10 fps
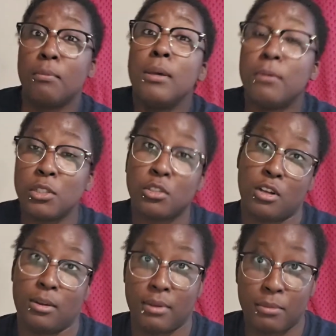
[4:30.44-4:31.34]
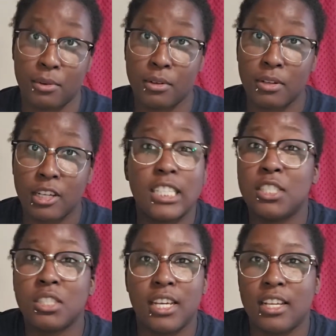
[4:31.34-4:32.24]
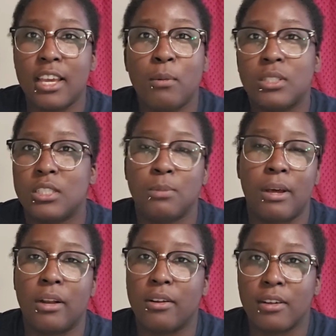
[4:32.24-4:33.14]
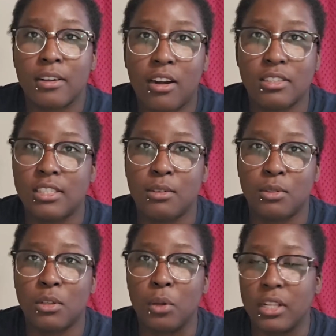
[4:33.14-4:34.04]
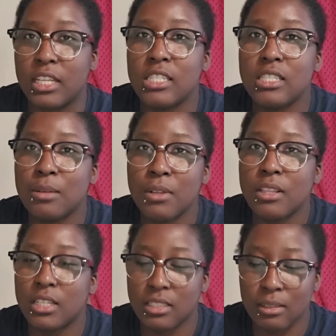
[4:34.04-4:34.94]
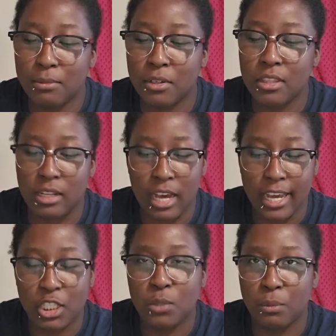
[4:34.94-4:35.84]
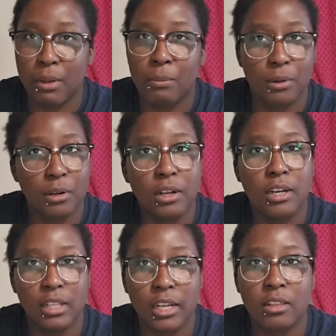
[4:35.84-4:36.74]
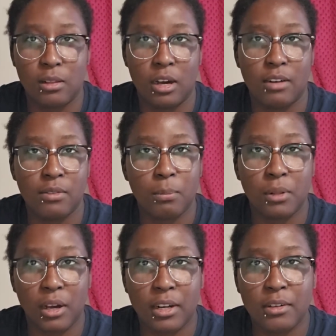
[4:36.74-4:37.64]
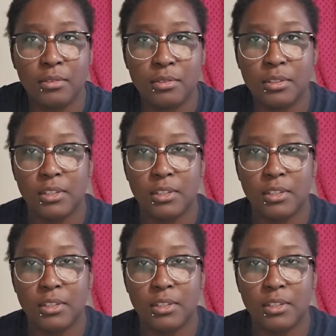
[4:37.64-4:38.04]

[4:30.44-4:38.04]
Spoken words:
people should talk about more. Because it was just better. Honestly, it was so good. This is a book that I actually remember, like, a lot of the plot of.